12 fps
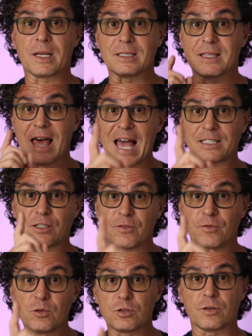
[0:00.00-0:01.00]
Because that's
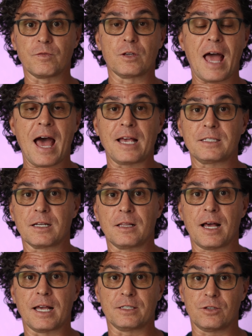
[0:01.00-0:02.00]
the future of the
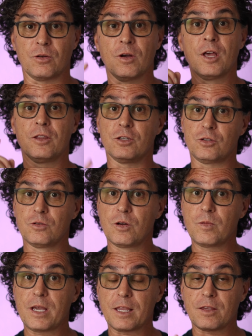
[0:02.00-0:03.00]
asset class. So the
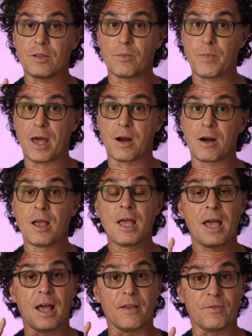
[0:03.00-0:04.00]
sooner we get there, the better.
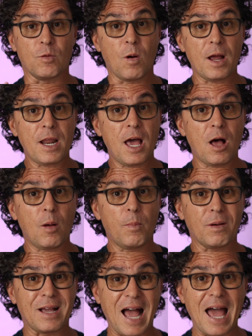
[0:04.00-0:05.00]
And if you want
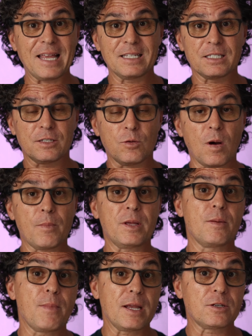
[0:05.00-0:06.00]
help, guidance, you
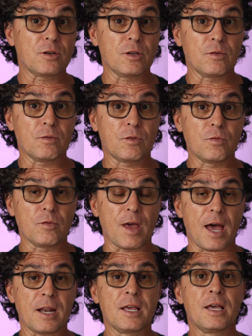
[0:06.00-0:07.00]
want me to mentor you
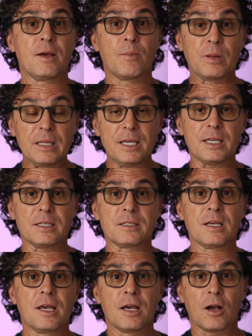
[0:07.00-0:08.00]
through that,
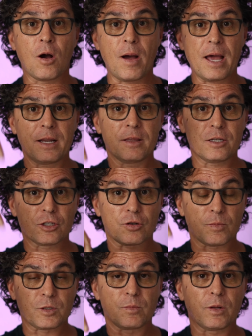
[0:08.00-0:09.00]
please Go ahead in the
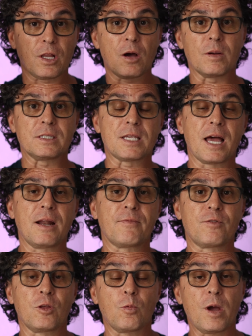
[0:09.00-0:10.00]
description below and
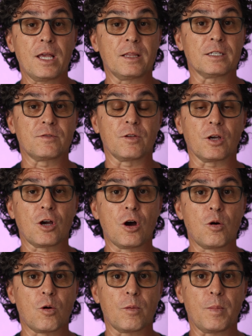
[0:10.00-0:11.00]
sign up for the waitlist for the
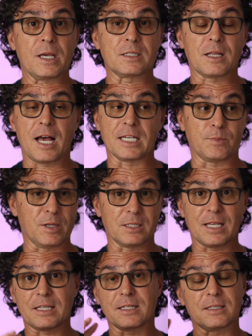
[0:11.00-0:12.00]
cohort-based class
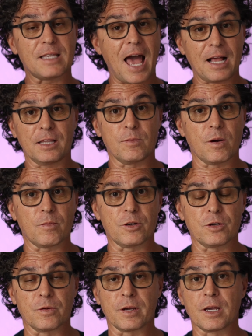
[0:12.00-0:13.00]
because that's exactly
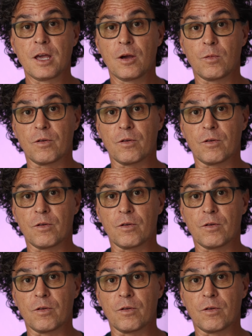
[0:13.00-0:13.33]
what we're doing.